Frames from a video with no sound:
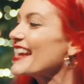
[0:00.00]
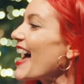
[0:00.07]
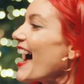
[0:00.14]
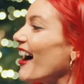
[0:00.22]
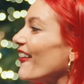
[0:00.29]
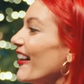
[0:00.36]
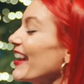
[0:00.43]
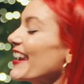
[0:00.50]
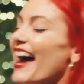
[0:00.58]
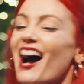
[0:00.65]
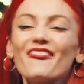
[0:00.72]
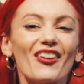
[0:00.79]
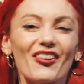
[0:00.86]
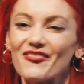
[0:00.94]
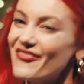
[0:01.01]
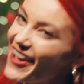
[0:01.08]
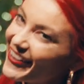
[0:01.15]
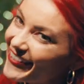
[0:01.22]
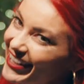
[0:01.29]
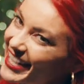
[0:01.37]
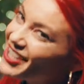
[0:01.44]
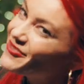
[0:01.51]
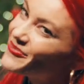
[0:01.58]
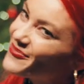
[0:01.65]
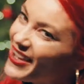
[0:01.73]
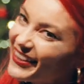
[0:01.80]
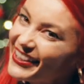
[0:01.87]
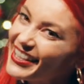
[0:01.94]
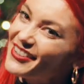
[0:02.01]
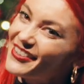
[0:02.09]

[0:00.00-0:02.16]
now and have a very Merry